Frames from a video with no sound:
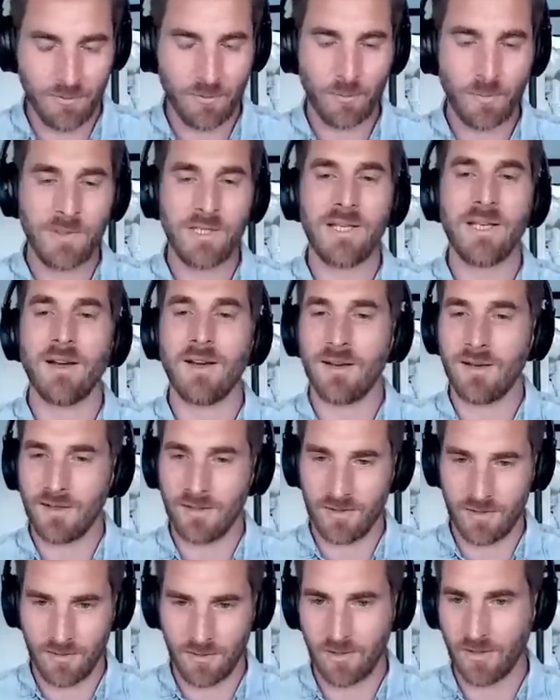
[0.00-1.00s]
We
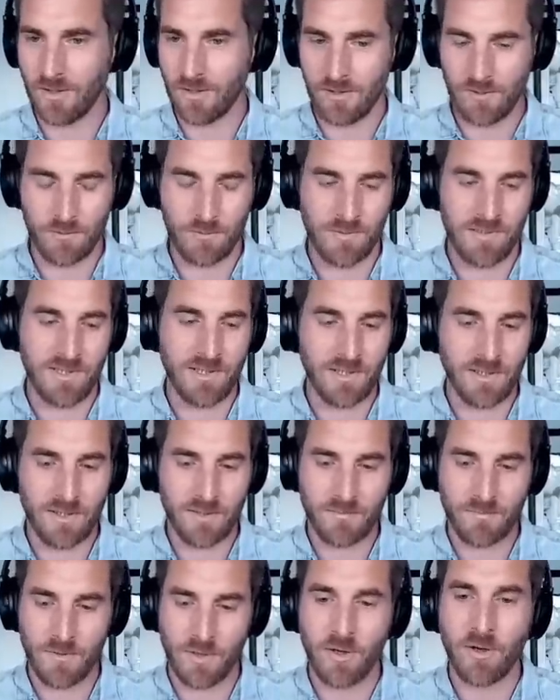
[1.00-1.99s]
are uh, we
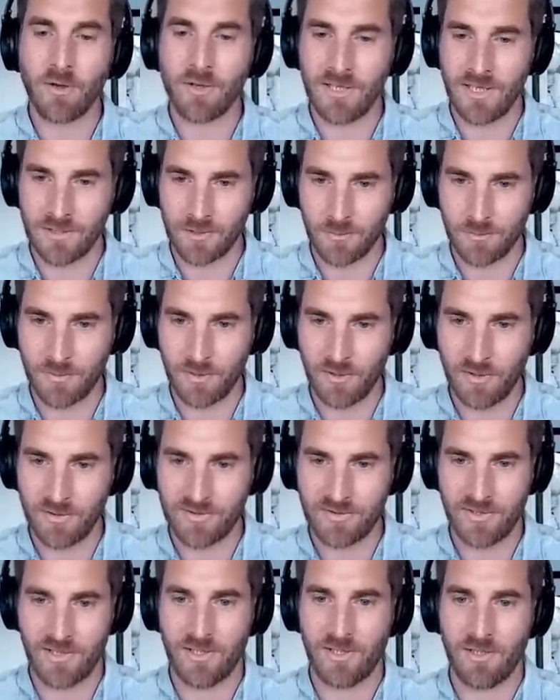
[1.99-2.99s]
are early adopters
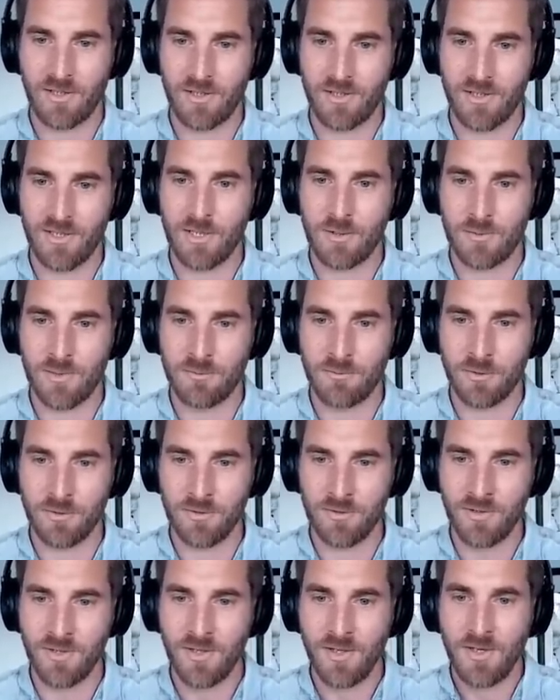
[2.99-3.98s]
uh, in
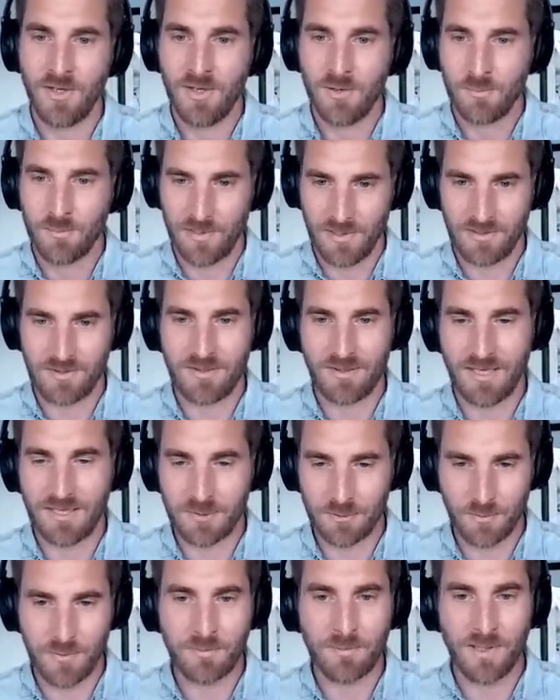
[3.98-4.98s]
crypto, but
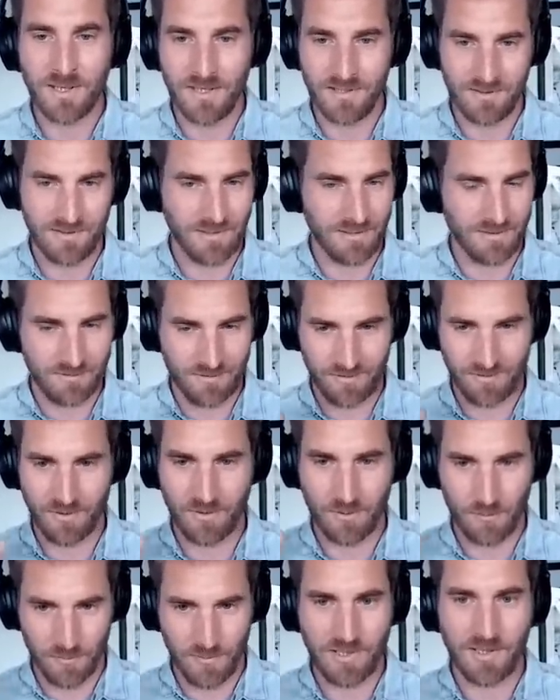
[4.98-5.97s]
let's remind that
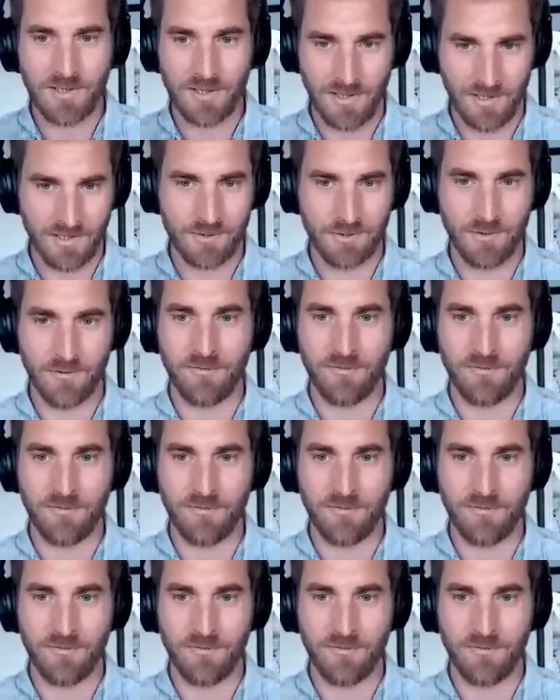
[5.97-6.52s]
uh, we are at the